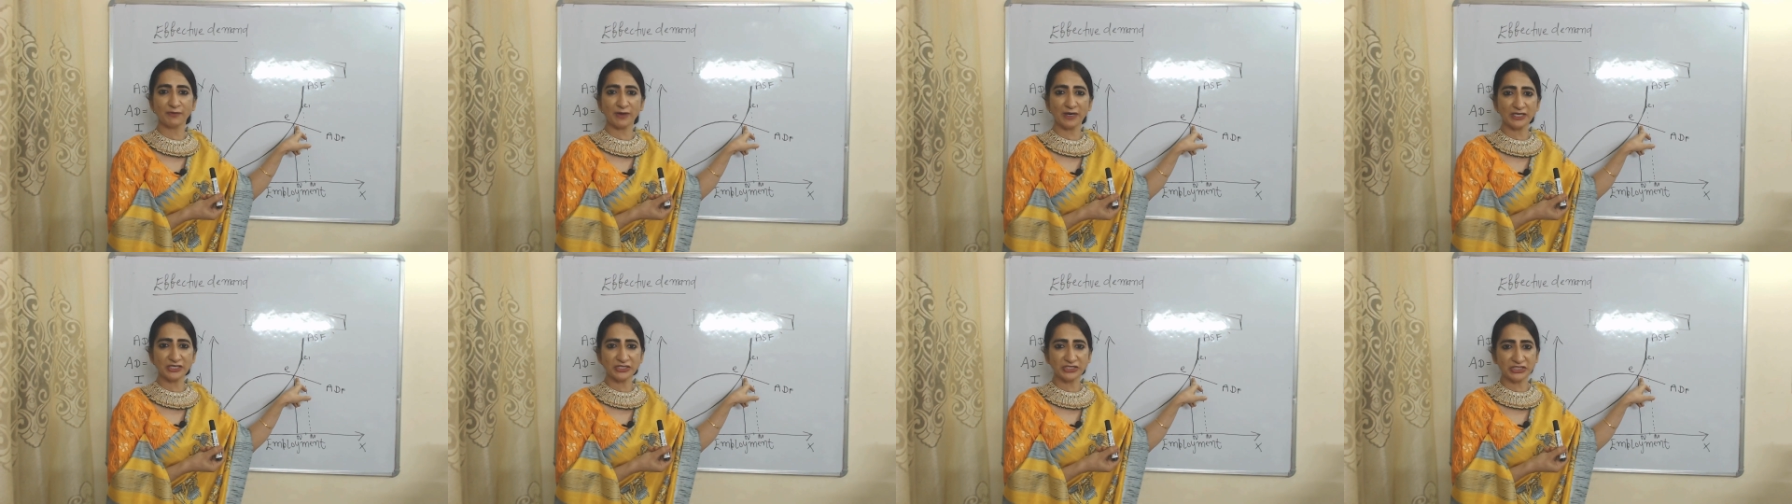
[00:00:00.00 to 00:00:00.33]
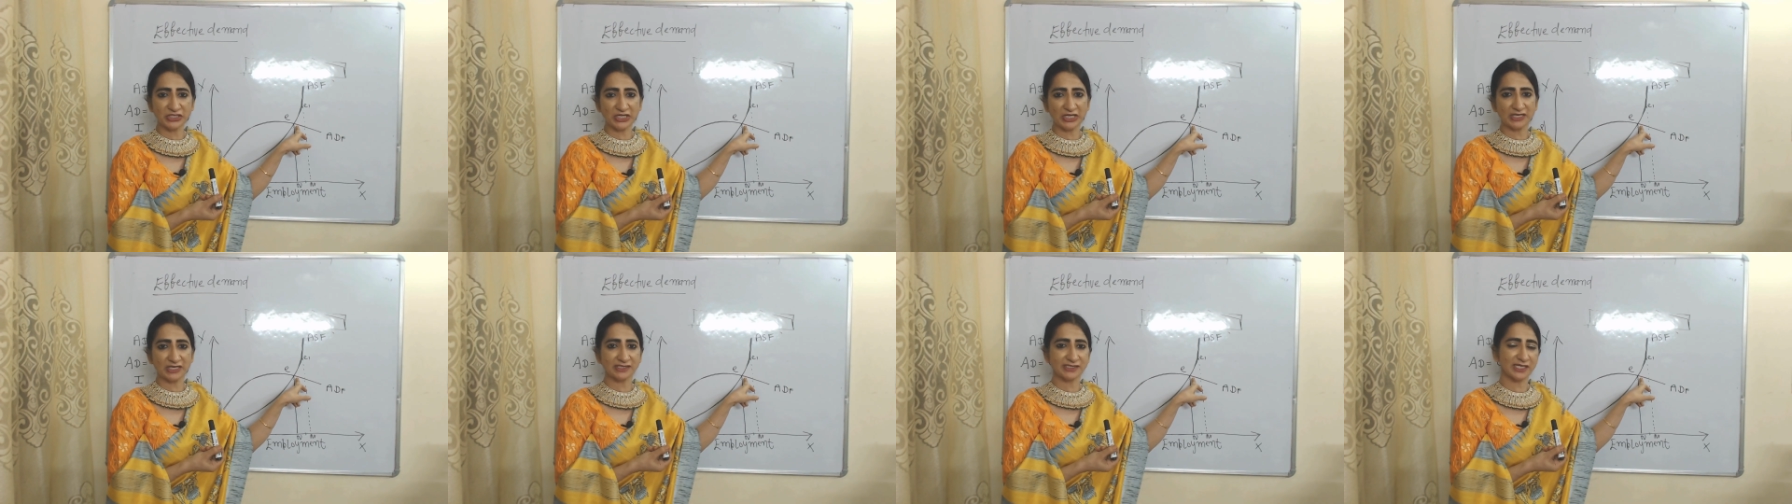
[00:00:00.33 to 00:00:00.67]

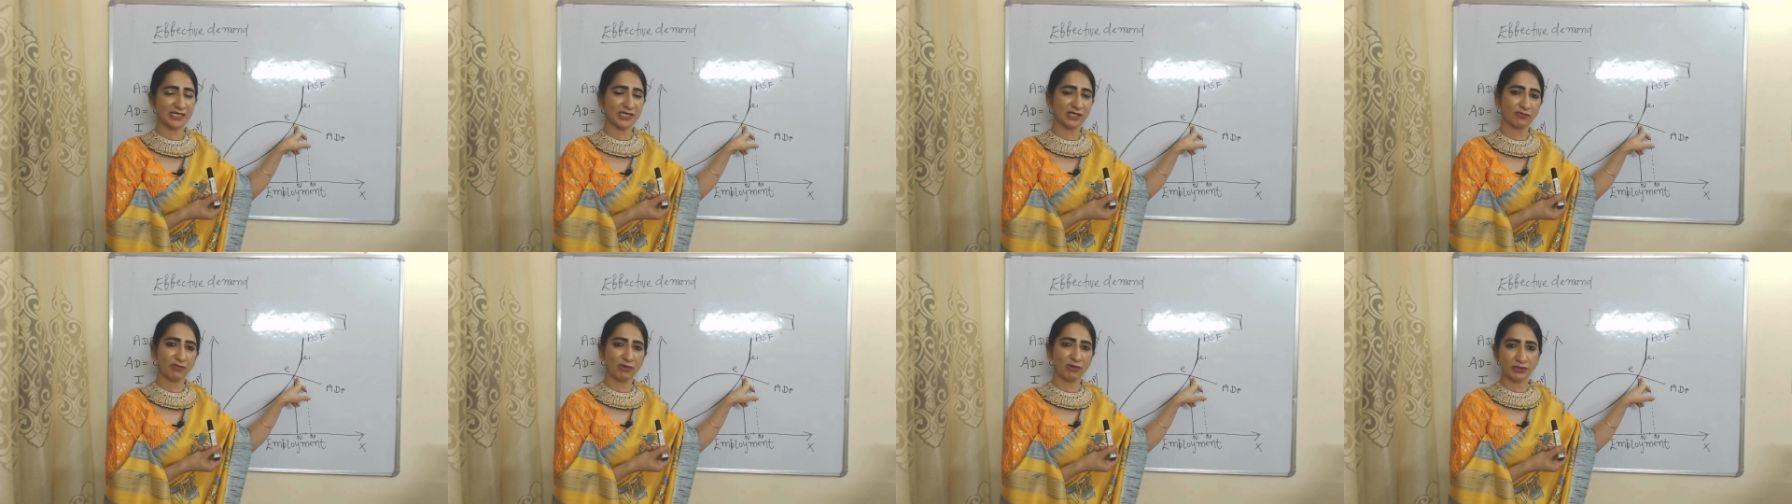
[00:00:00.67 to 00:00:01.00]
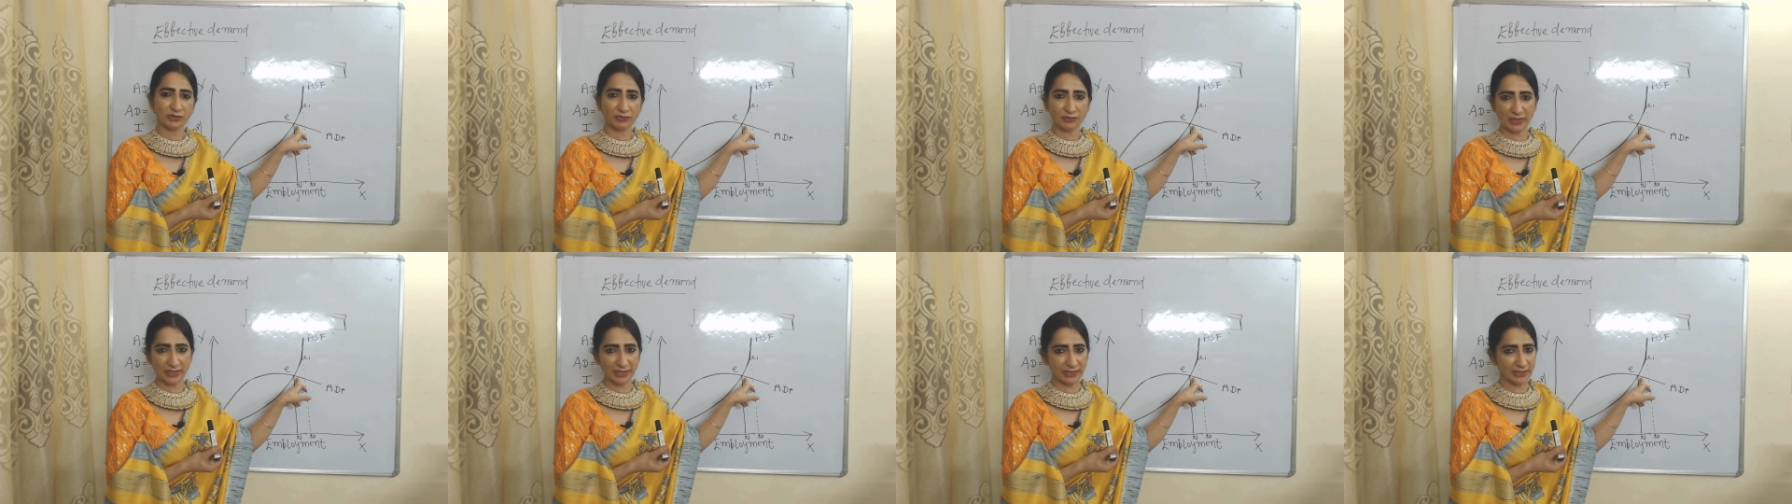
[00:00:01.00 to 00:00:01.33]
function is equal
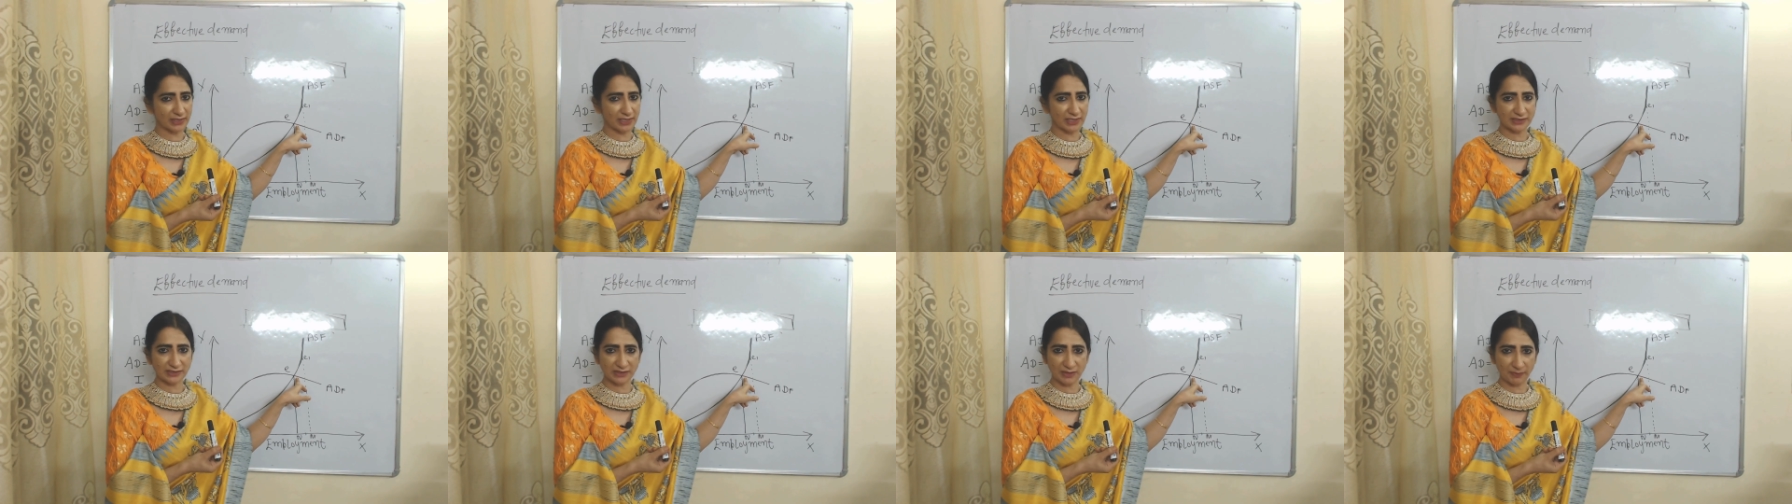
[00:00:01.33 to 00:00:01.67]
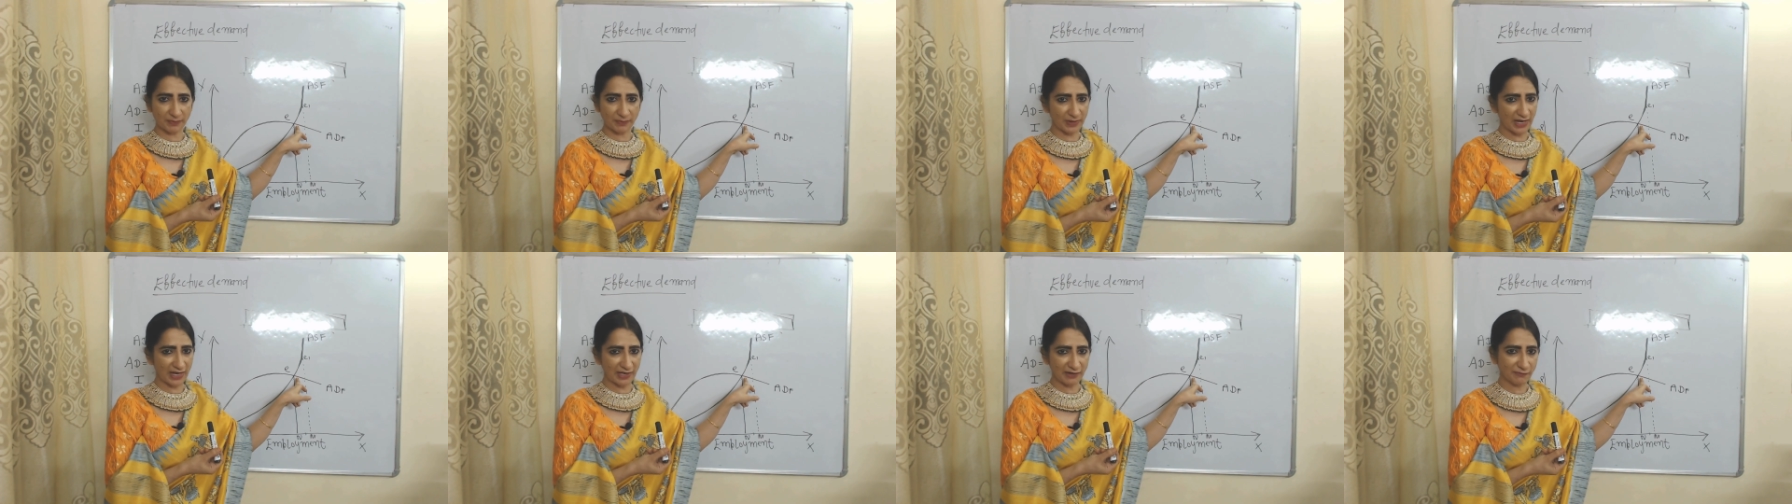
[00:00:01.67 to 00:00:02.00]
to aggregate
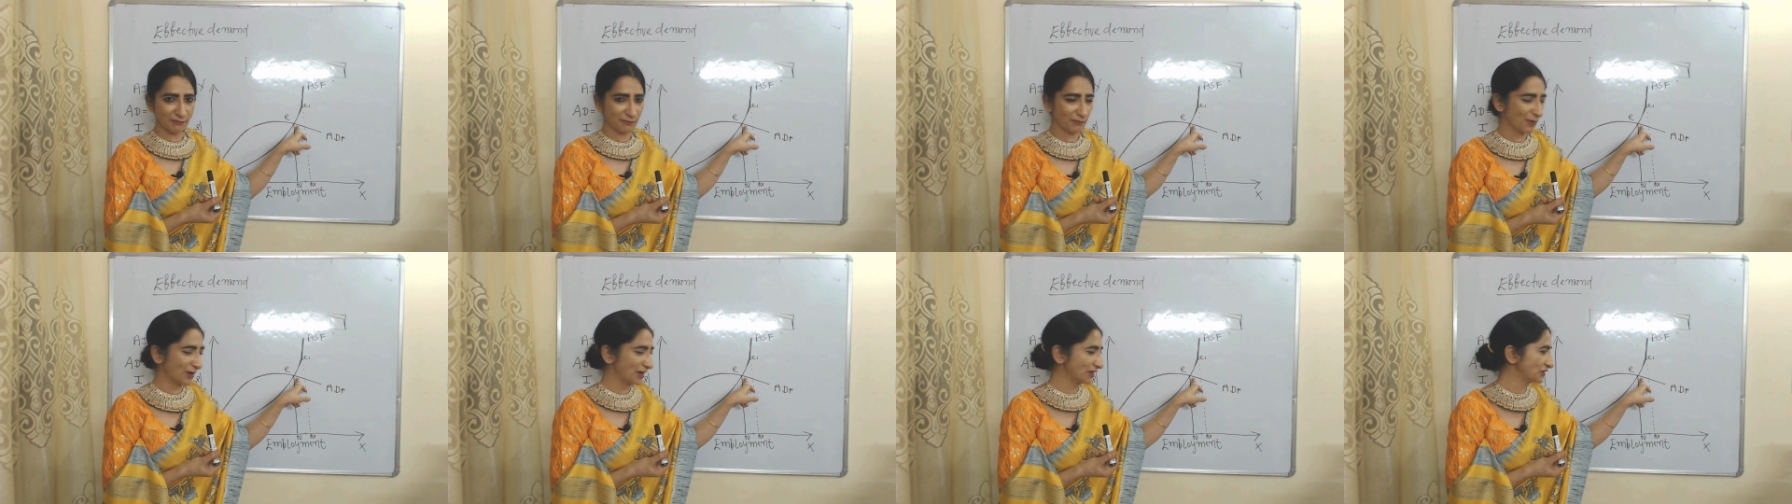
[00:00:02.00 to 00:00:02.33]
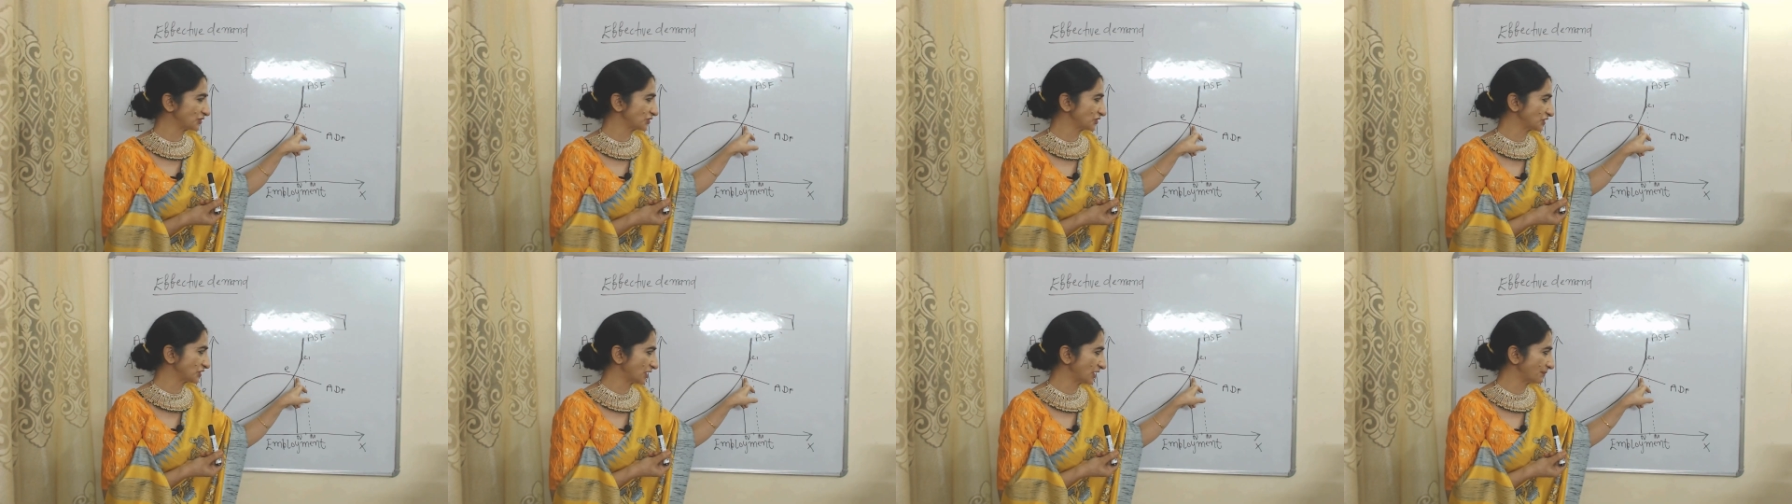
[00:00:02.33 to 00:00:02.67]
supply
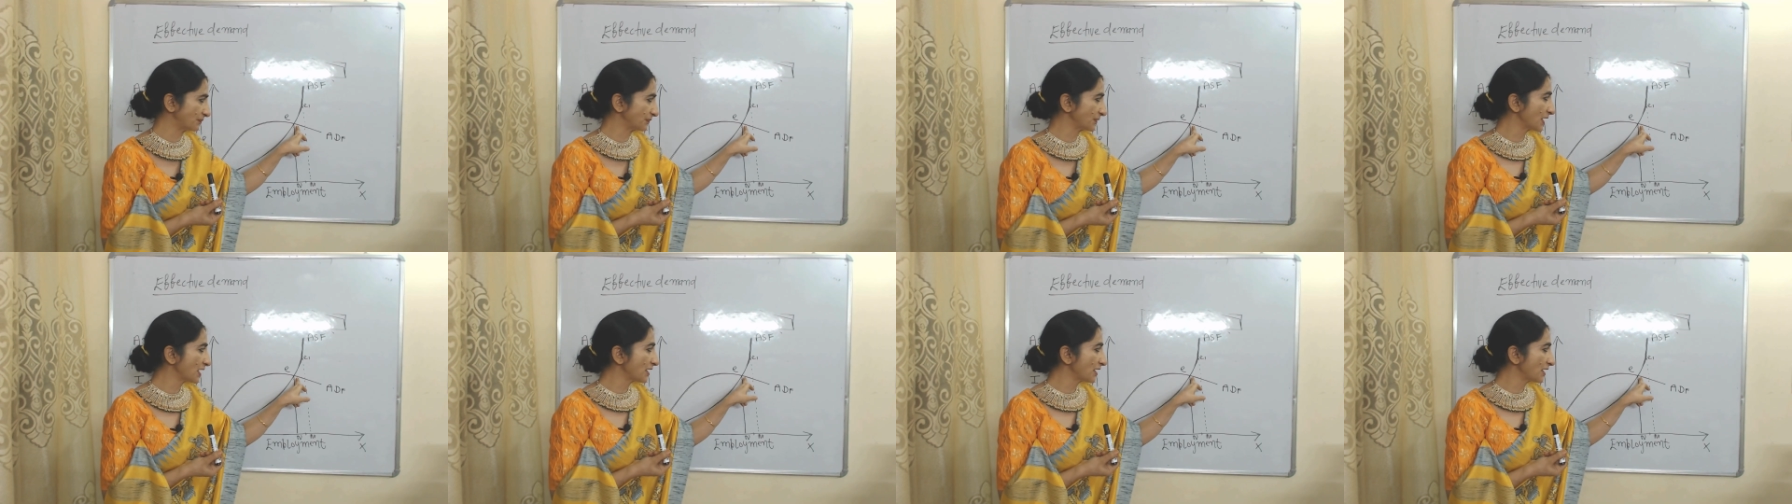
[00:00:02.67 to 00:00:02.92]
function.